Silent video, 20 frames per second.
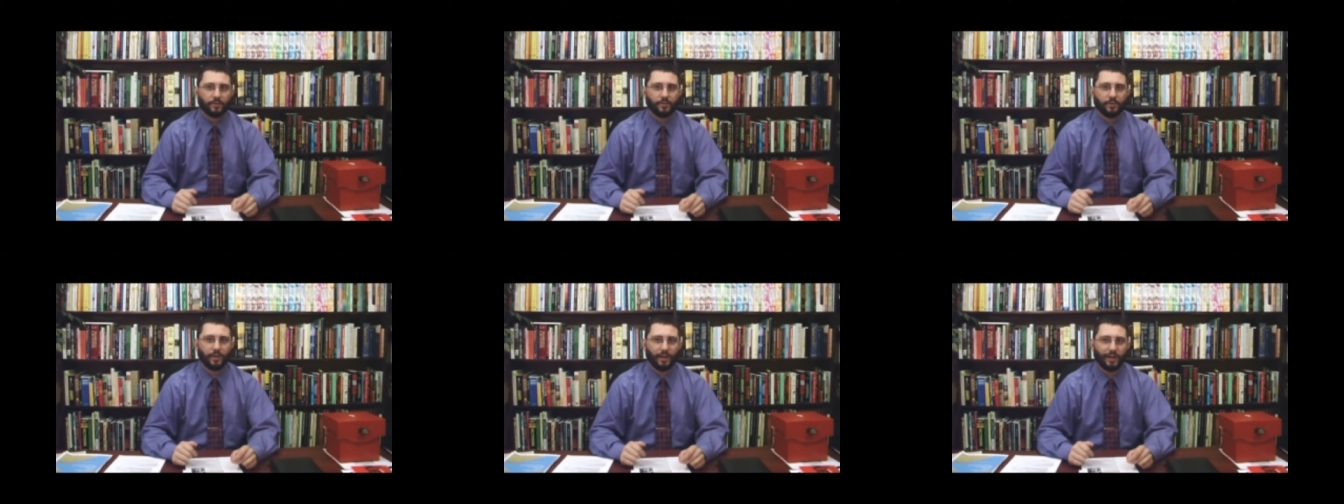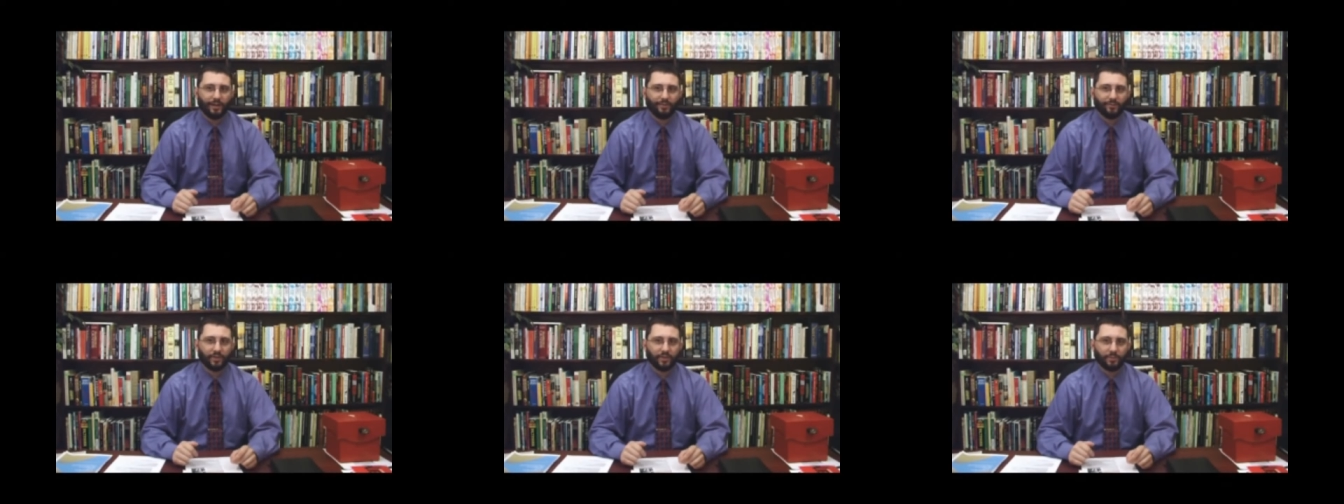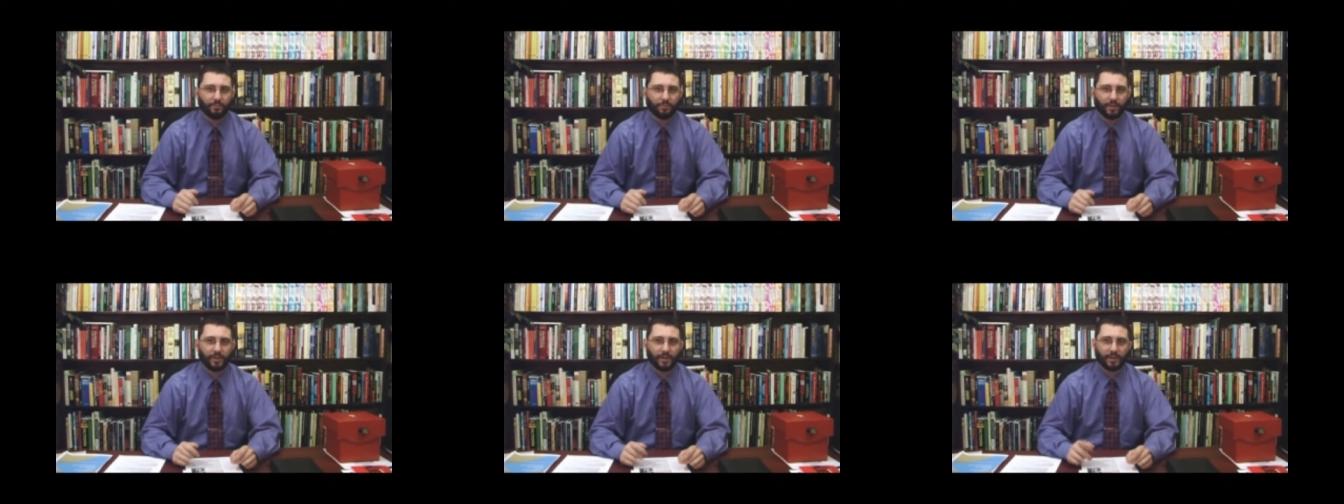to the
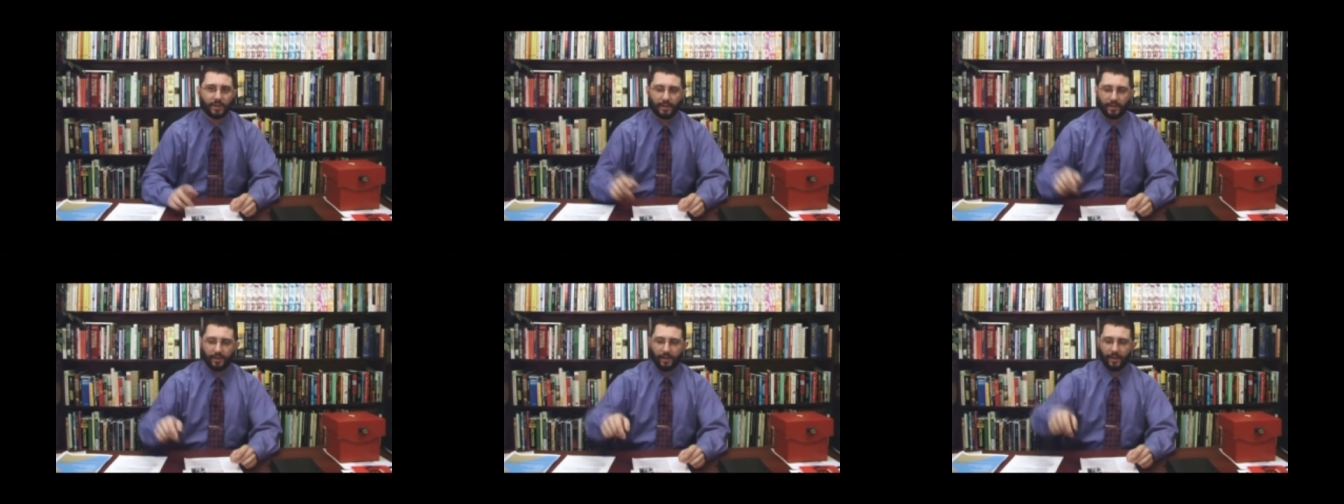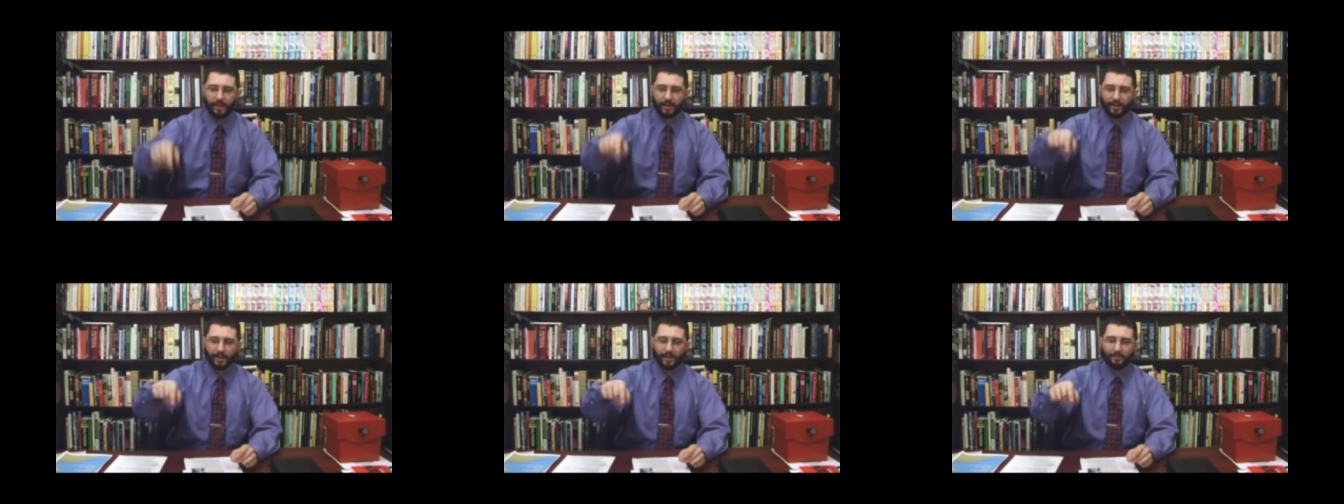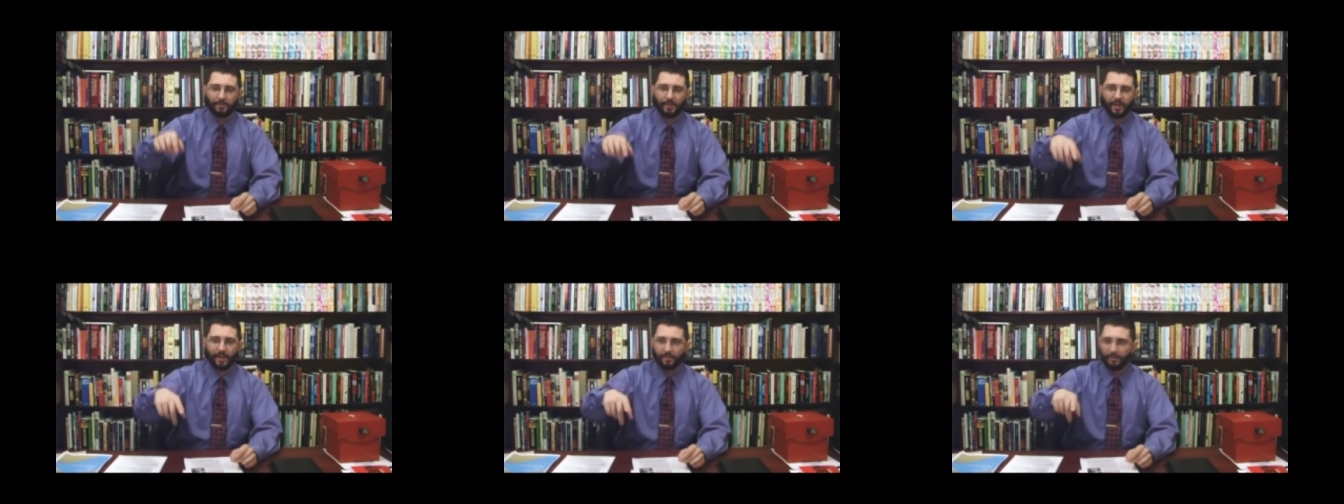offering plate, and then I got
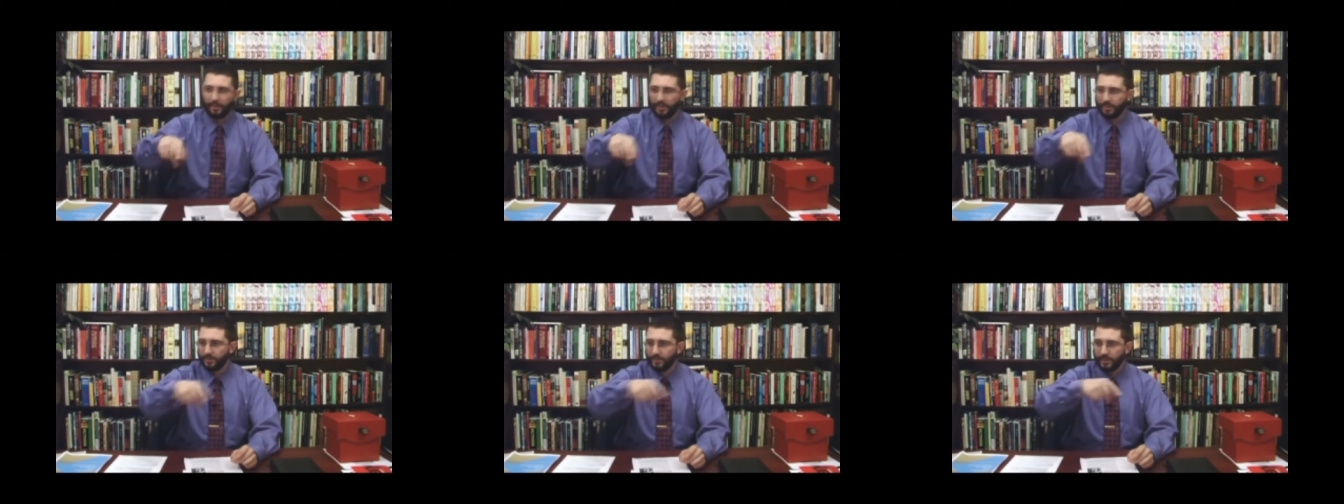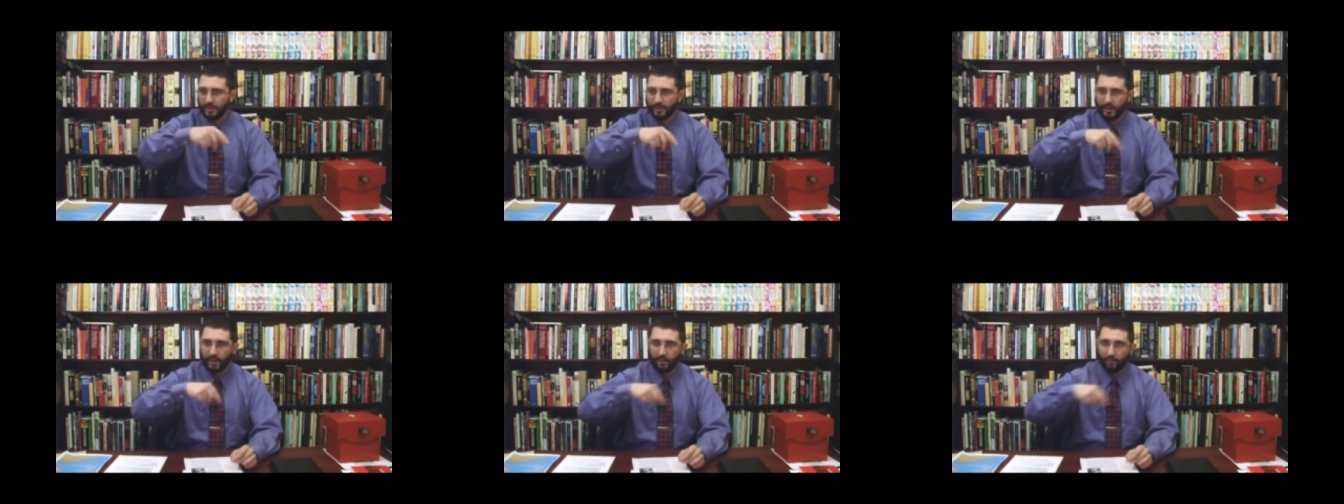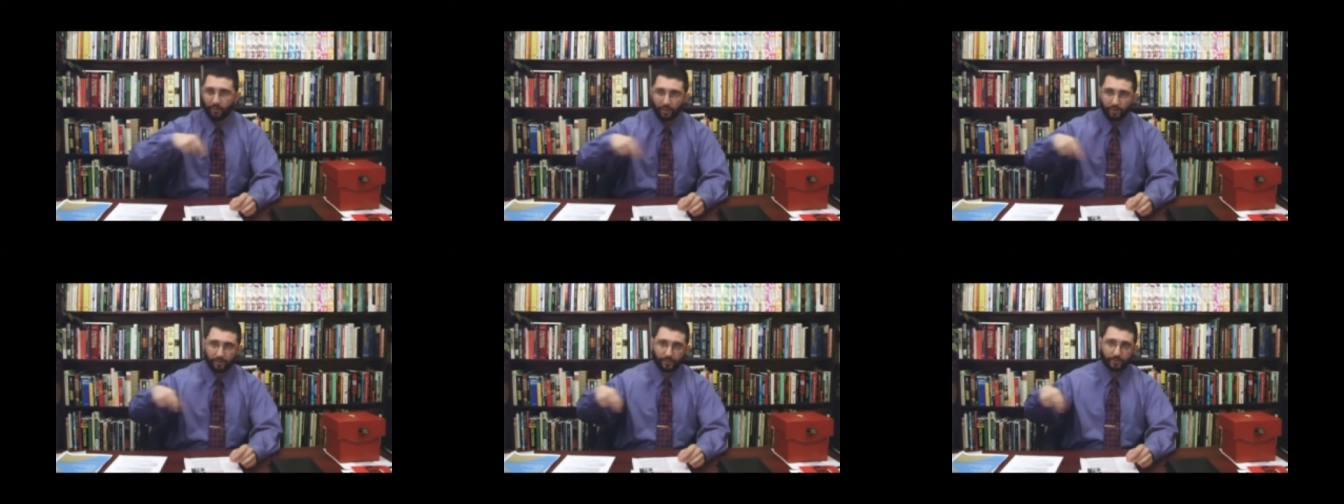up out of my seat and I
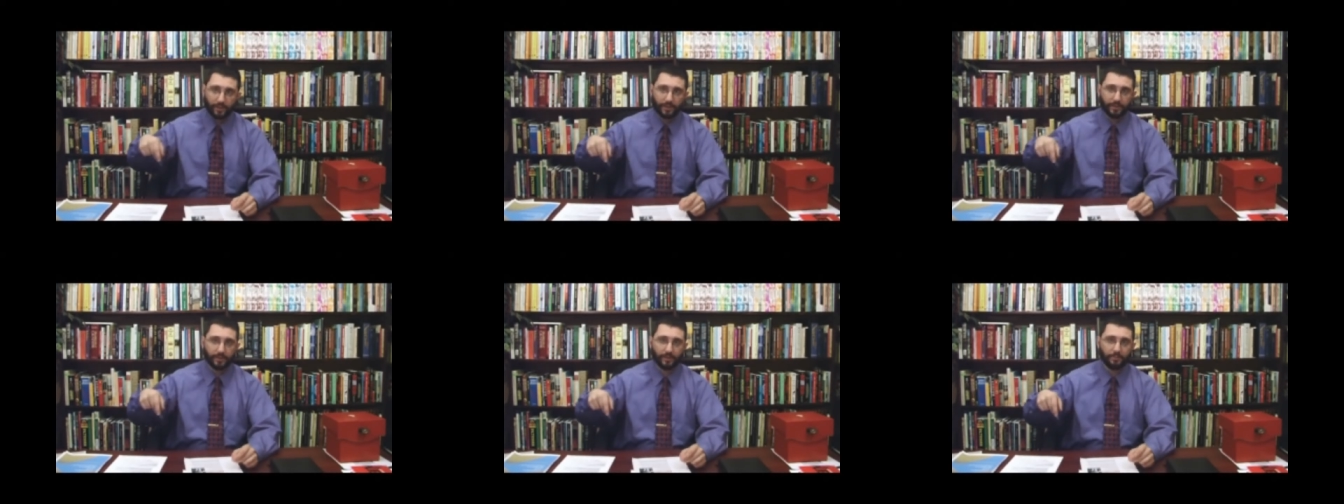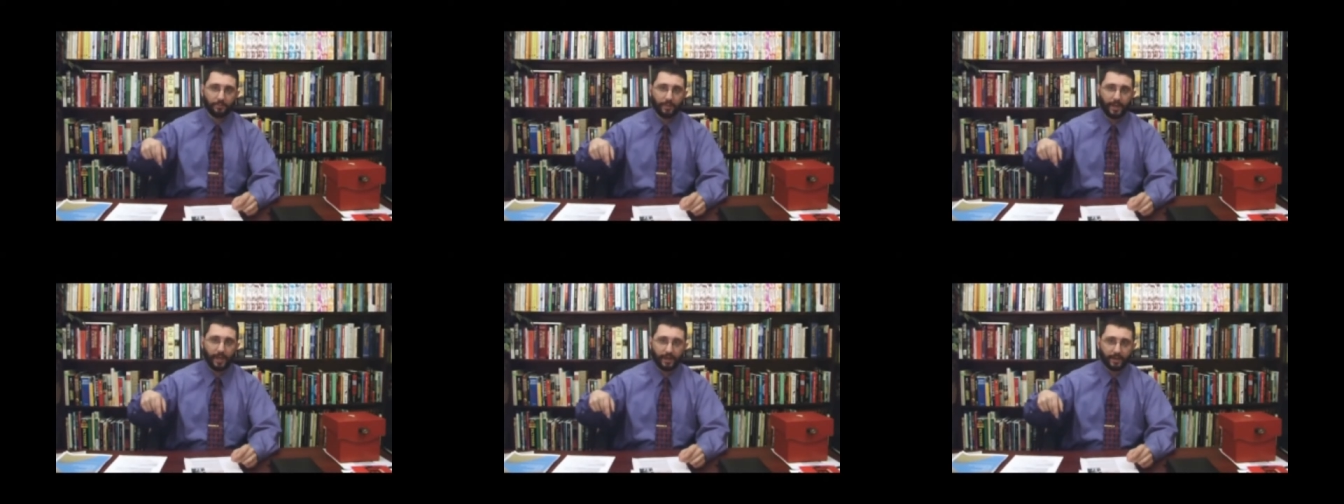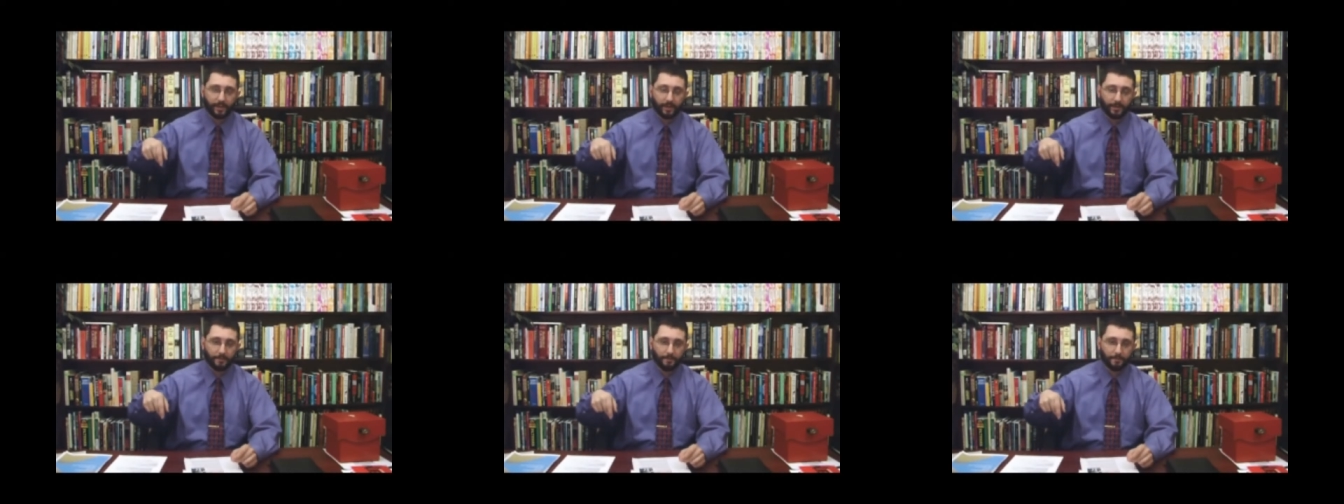walked around to the
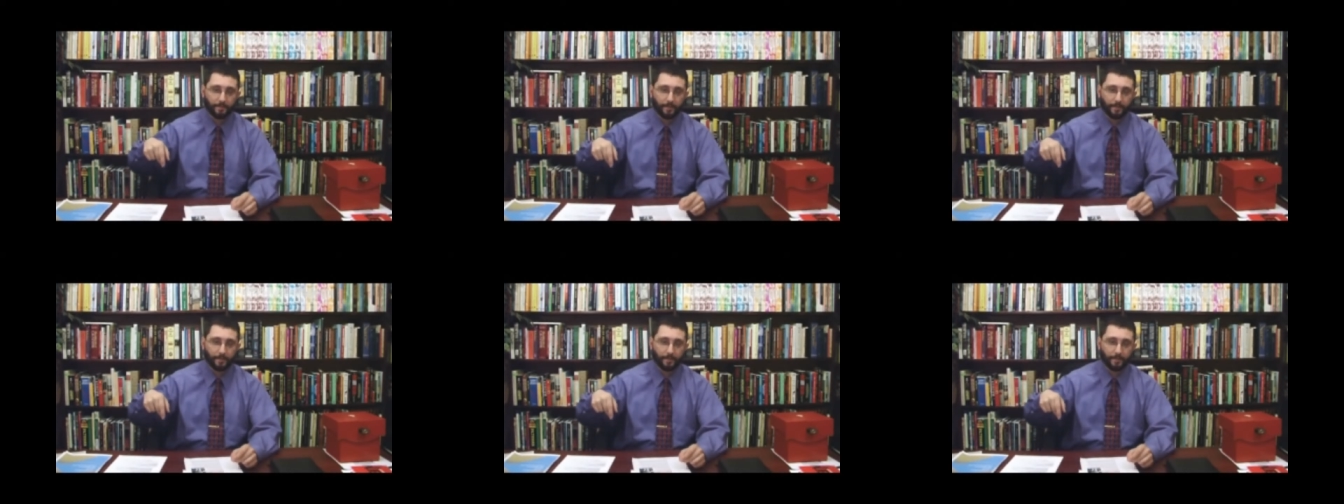back